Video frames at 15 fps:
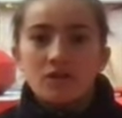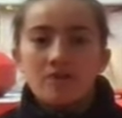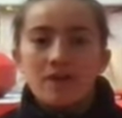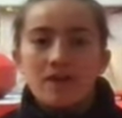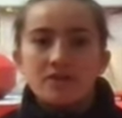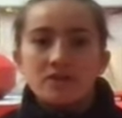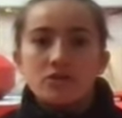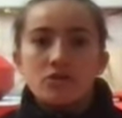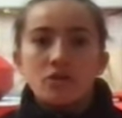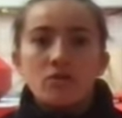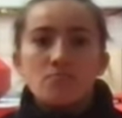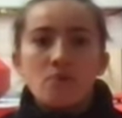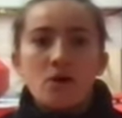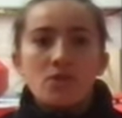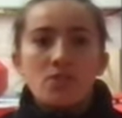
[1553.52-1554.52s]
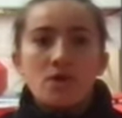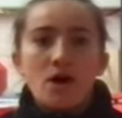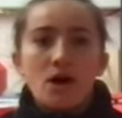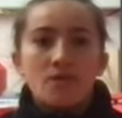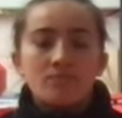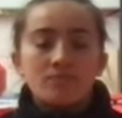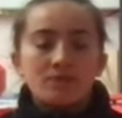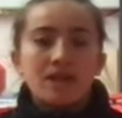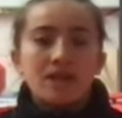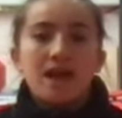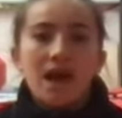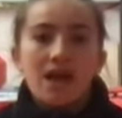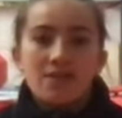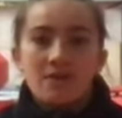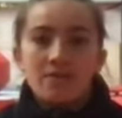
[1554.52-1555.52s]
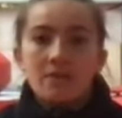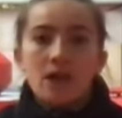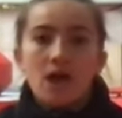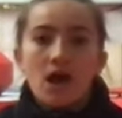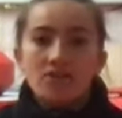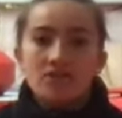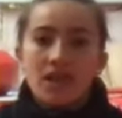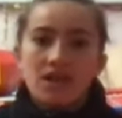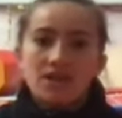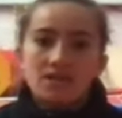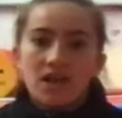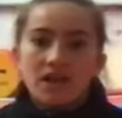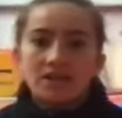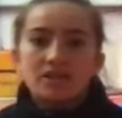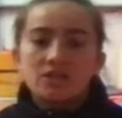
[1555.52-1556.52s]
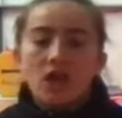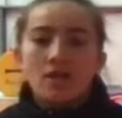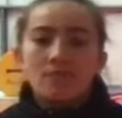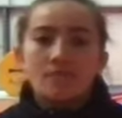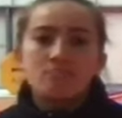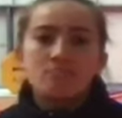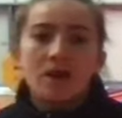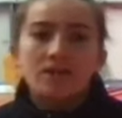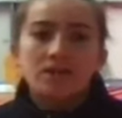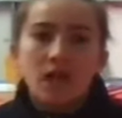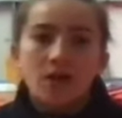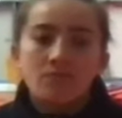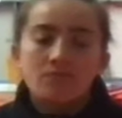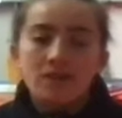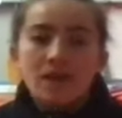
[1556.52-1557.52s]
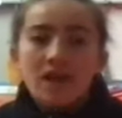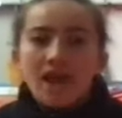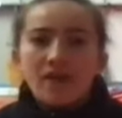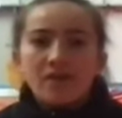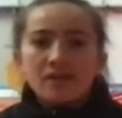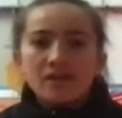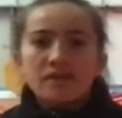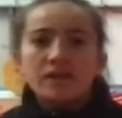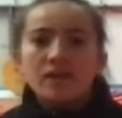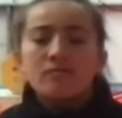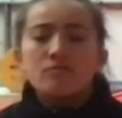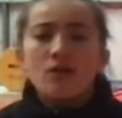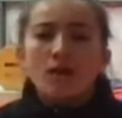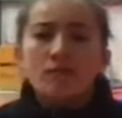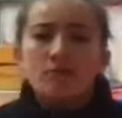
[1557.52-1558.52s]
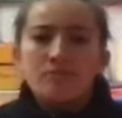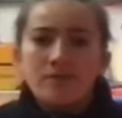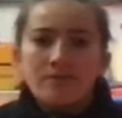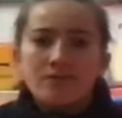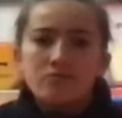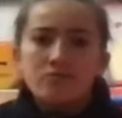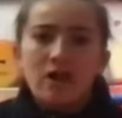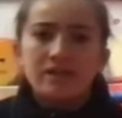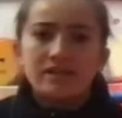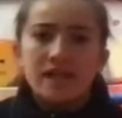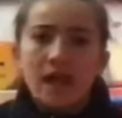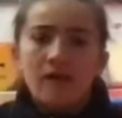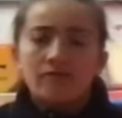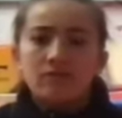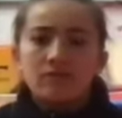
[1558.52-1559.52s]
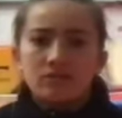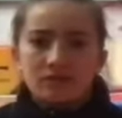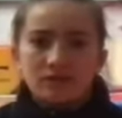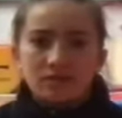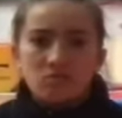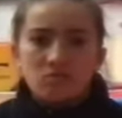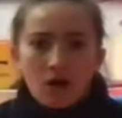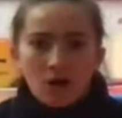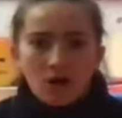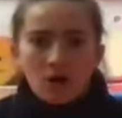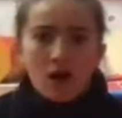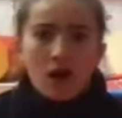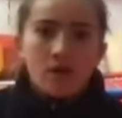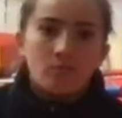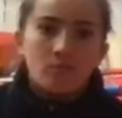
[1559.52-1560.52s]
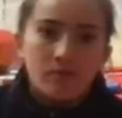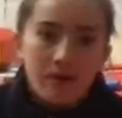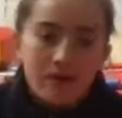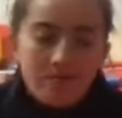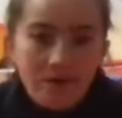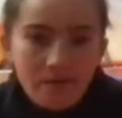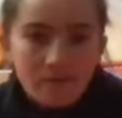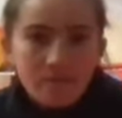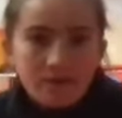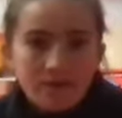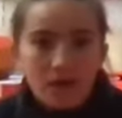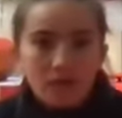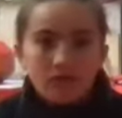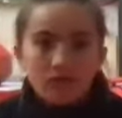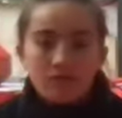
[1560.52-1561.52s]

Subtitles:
make sure you do it on both arms. And then the last exercise is diamond press ups. And then just give your arms a bit of a stretch out while we wait for everybody else to